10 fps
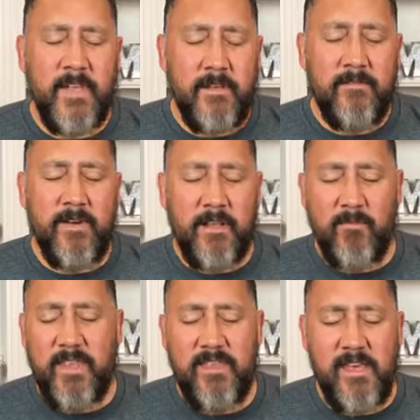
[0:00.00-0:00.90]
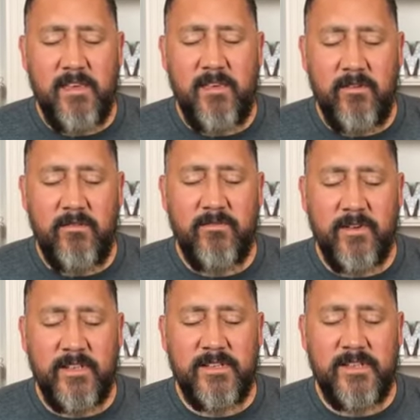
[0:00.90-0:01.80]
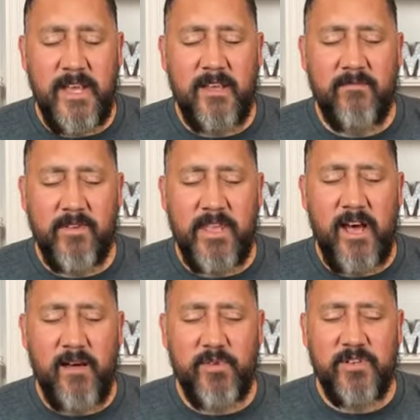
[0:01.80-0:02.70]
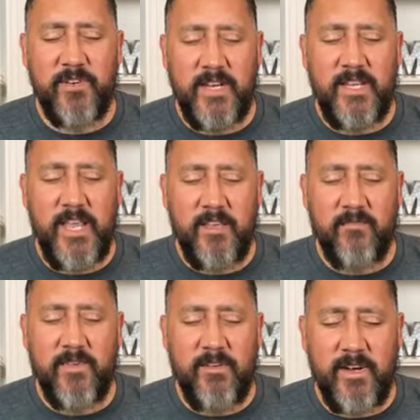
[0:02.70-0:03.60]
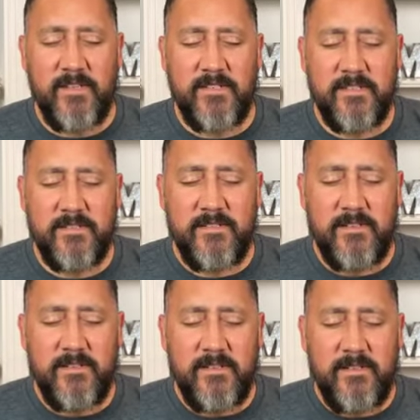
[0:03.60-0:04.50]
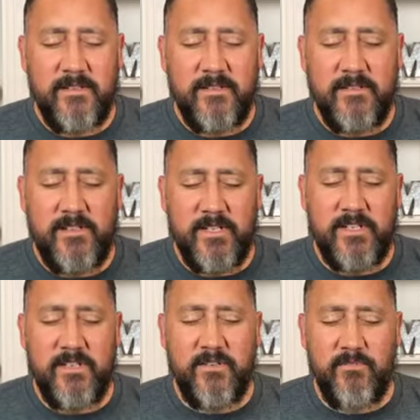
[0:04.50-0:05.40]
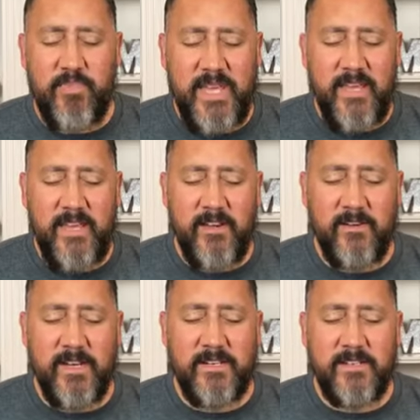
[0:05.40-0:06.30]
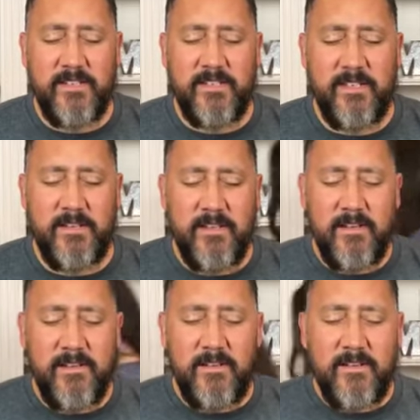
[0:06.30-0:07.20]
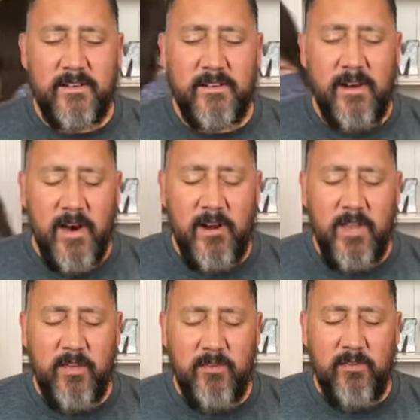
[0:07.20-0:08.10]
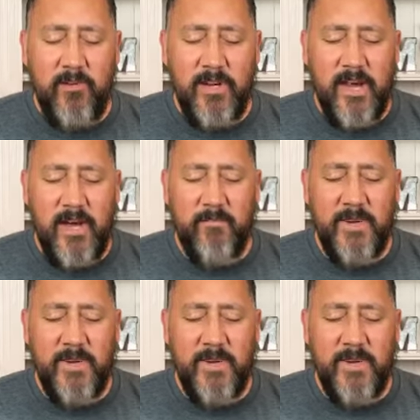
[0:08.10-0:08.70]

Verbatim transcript: Father, we thank you for this day and for the opportunity that you've given us just to be here and just to honor you, Lord God.